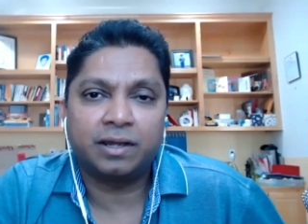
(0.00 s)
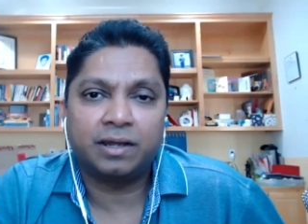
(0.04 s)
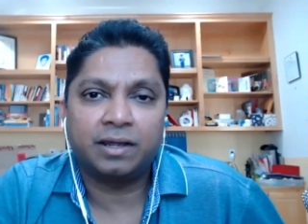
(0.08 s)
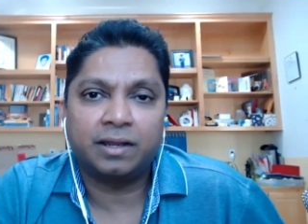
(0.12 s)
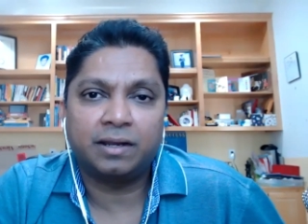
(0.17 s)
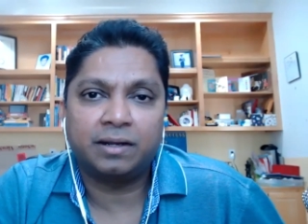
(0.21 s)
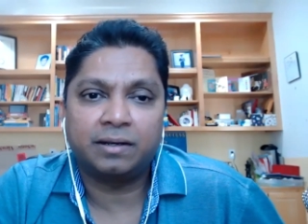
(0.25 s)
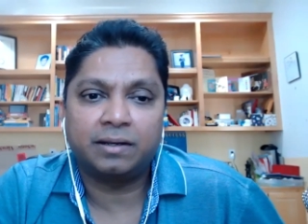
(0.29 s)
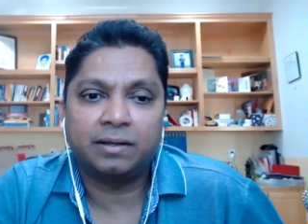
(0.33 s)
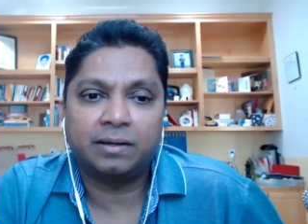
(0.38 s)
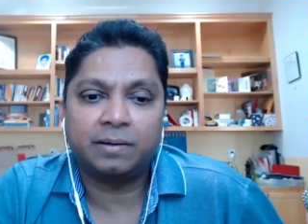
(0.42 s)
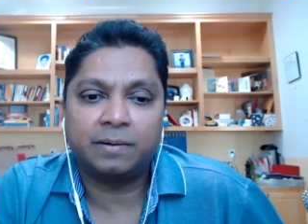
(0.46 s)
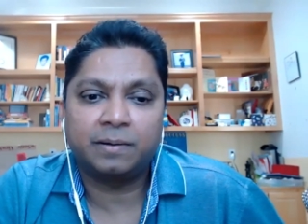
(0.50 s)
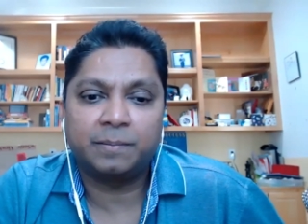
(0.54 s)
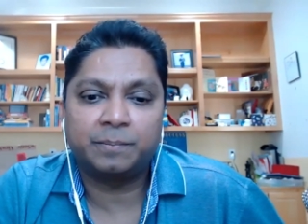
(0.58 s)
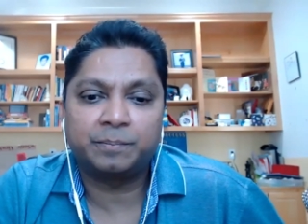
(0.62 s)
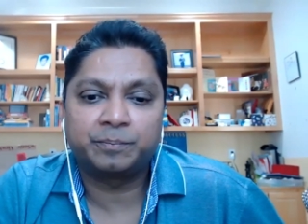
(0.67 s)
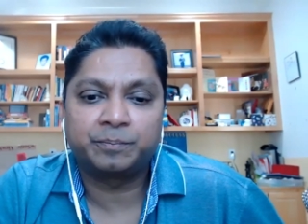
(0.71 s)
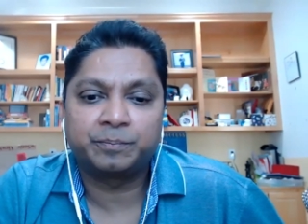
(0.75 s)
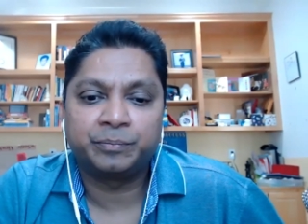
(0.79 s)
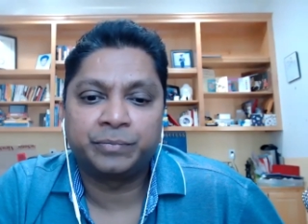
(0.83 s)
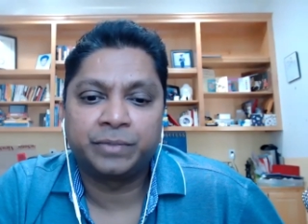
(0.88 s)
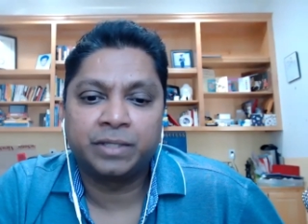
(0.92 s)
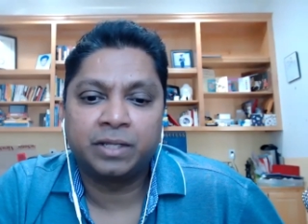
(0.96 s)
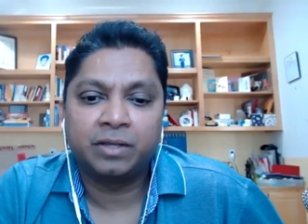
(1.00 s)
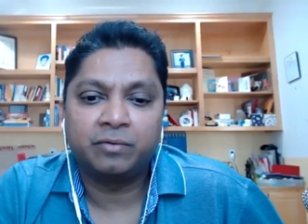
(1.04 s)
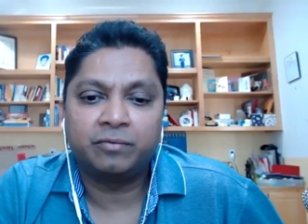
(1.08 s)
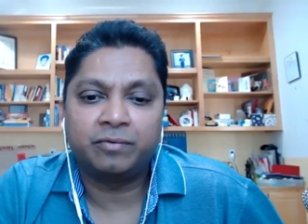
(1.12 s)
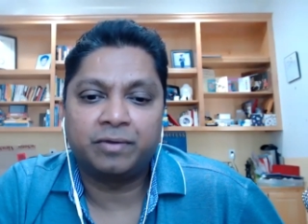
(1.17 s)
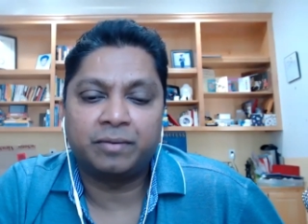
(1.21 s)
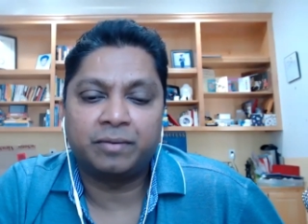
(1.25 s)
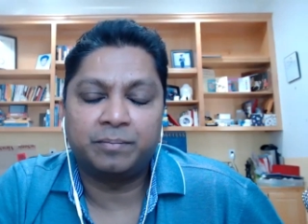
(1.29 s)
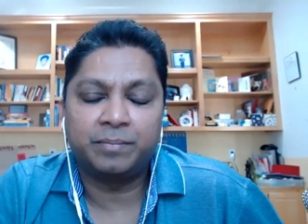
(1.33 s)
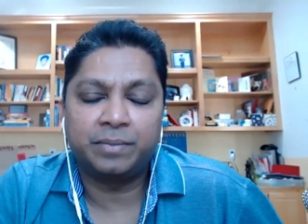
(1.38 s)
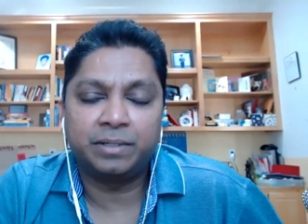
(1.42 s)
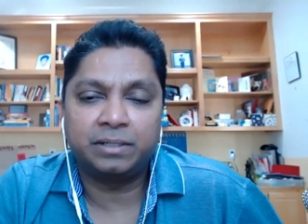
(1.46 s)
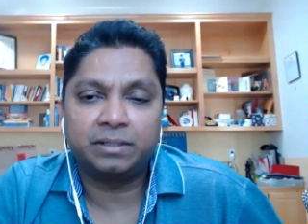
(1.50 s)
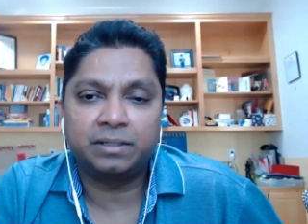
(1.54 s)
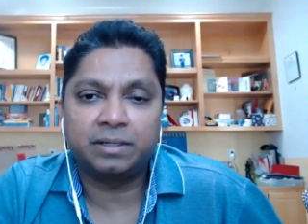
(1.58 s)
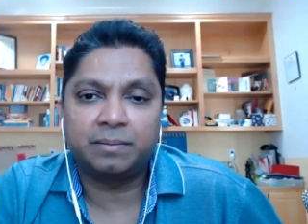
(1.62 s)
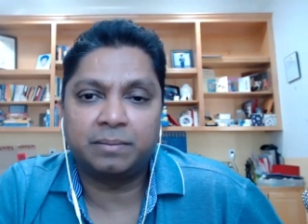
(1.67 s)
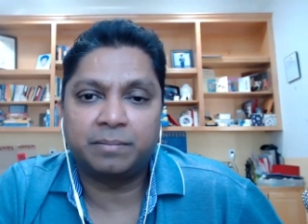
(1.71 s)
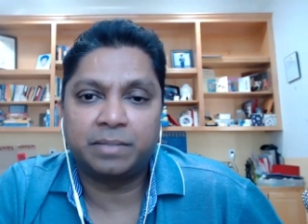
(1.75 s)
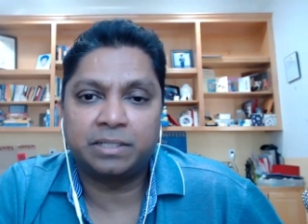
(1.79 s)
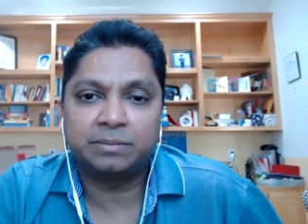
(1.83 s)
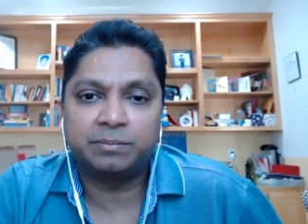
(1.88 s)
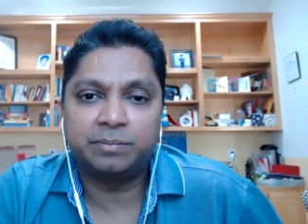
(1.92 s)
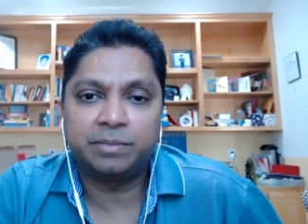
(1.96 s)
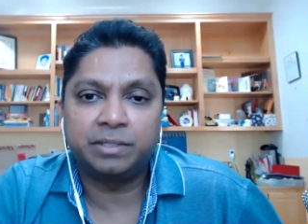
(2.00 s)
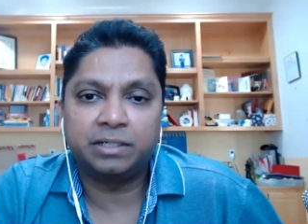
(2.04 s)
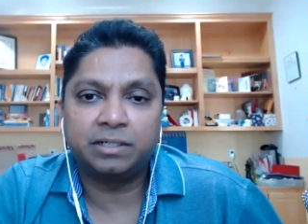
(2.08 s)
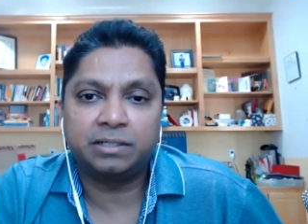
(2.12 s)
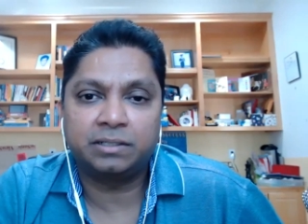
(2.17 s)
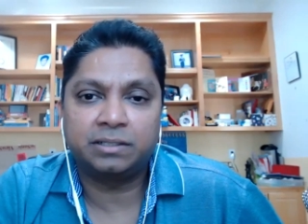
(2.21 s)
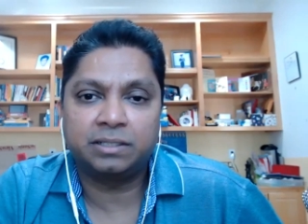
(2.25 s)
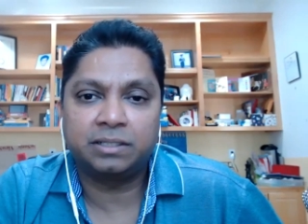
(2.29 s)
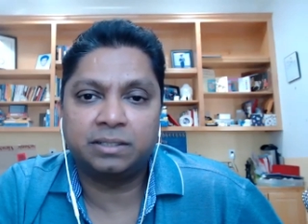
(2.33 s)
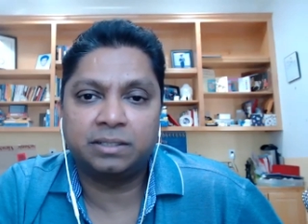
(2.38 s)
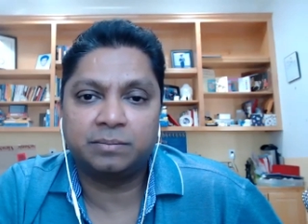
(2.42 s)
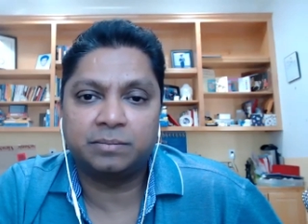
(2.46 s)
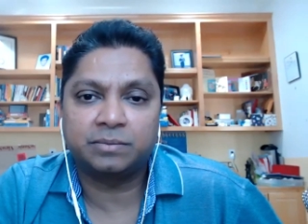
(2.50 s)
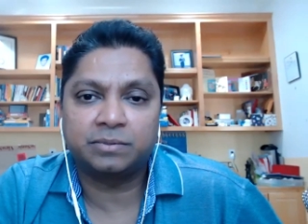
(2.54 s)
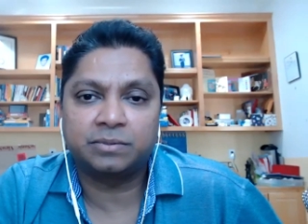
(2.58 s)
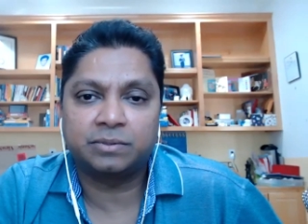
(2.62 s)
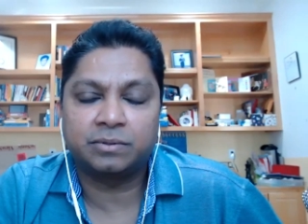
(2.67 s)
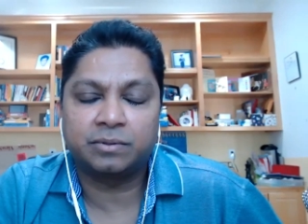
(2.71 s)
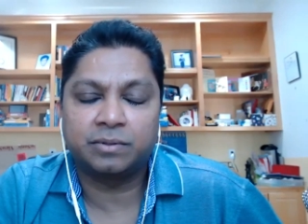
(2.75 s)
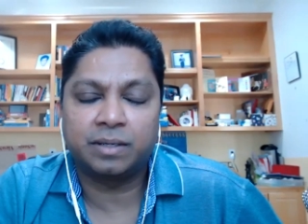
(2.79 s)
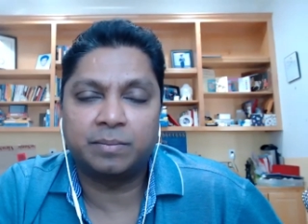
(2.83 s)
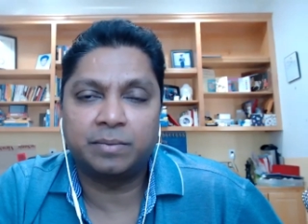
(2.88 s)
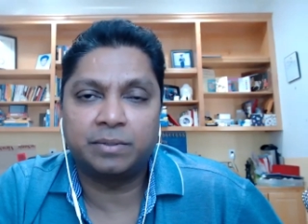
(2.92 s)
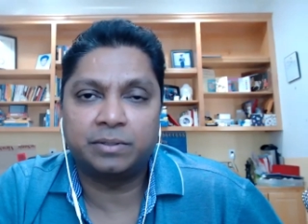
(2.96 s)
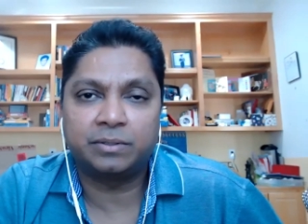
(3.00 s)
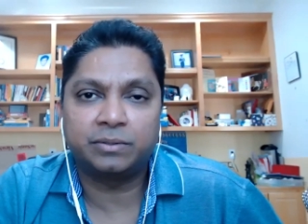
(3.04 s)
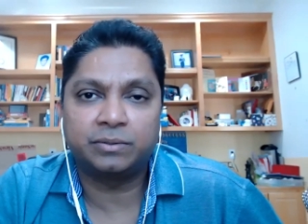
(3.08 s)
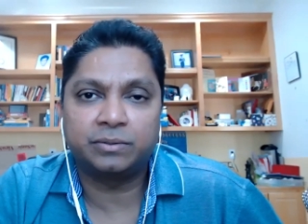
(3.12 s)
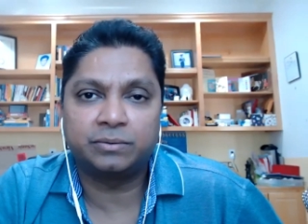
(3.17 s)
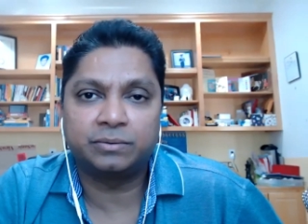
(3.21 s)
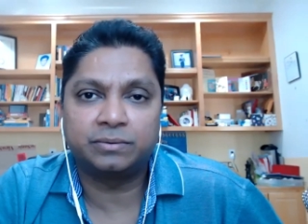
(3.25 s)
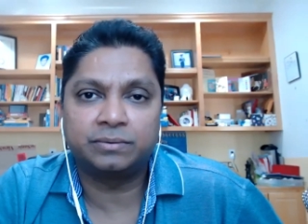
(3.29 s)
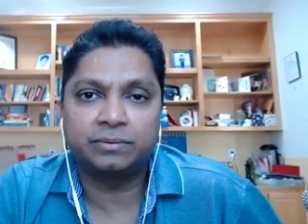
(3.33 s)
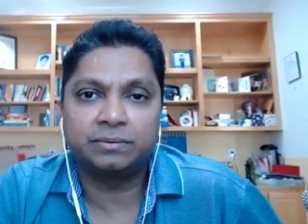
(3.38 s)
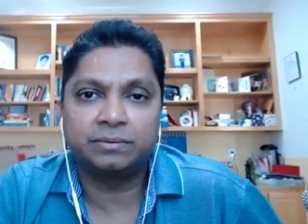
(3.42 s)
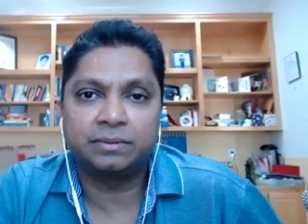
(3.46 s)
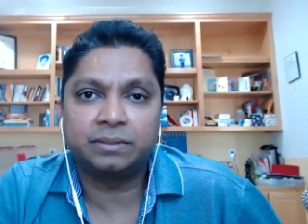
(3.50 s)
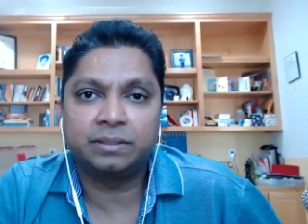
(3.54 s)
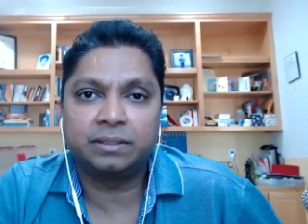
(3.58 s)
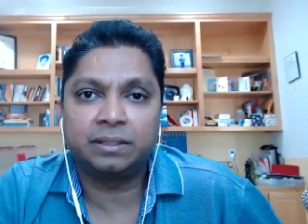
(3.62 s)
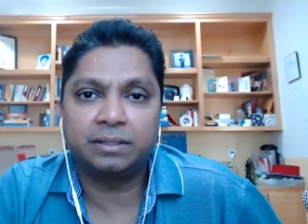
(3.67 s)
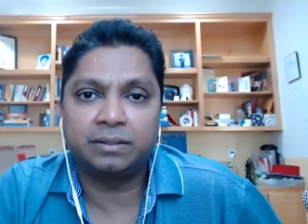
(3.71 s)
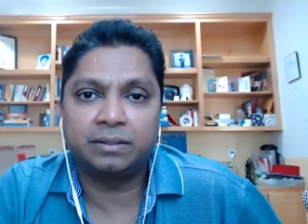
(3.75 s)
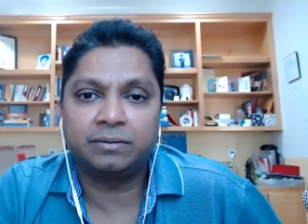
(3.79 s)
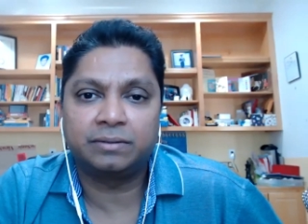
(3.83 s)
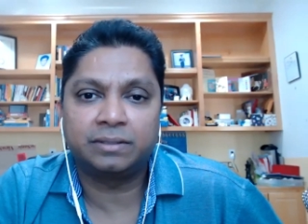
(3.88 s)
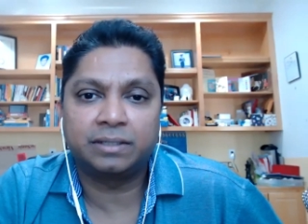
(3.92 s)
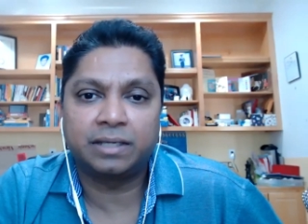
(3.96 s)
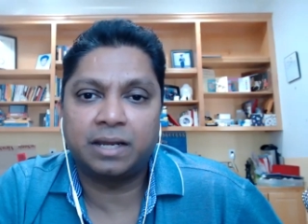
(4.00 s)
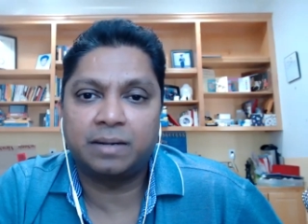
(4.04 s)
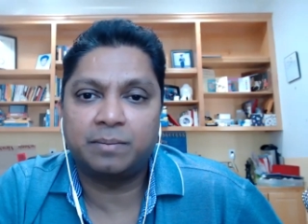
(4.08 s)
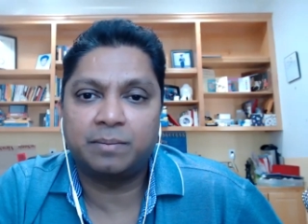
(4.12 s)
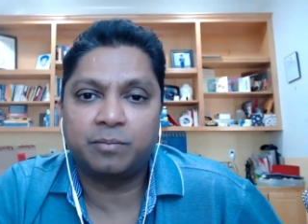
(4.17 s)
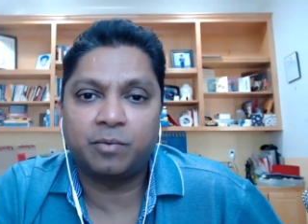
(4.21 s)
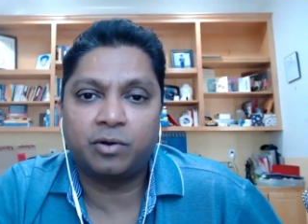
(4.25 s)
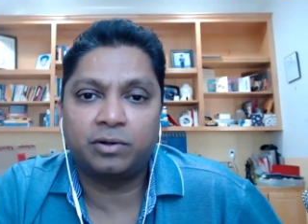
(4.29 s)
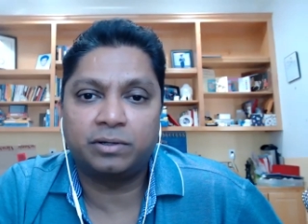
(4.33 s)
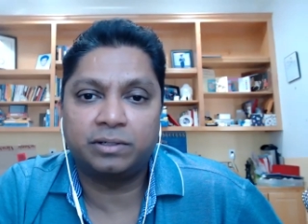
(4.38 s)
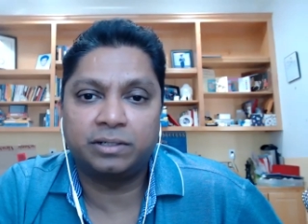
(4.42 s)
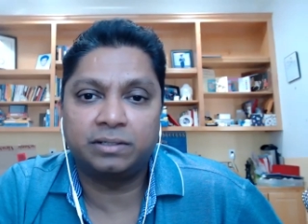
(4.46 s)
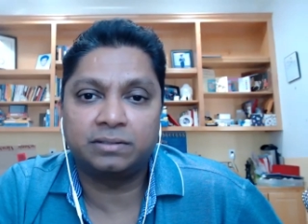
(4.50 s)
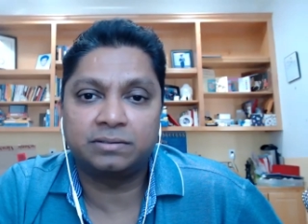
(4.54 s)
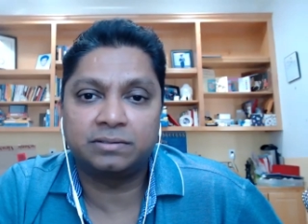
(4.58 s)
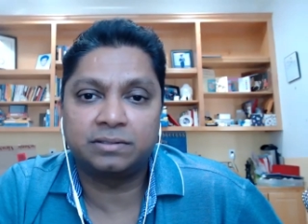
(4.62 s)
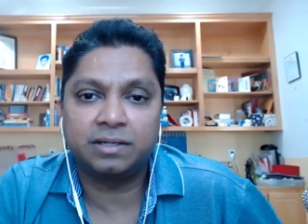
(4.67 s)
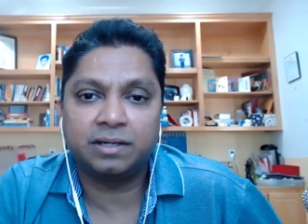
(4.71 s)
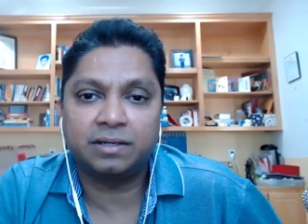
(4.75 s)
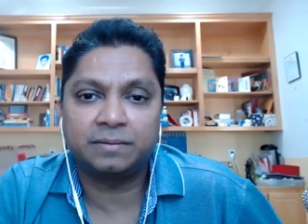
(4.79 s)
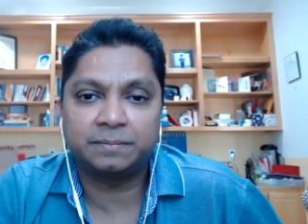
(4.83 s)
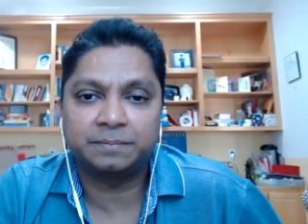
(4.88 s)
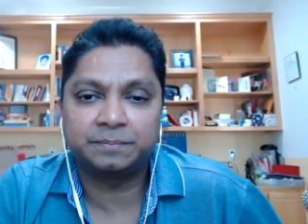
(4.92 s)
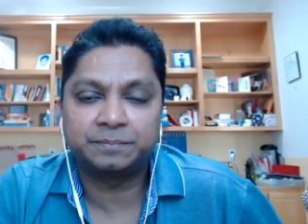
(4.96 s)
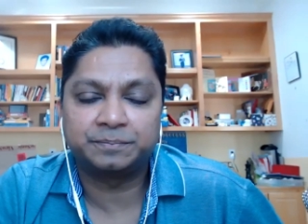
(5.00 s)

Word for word: And um, we have built a much bigger team. So able to, you know, get more deals done.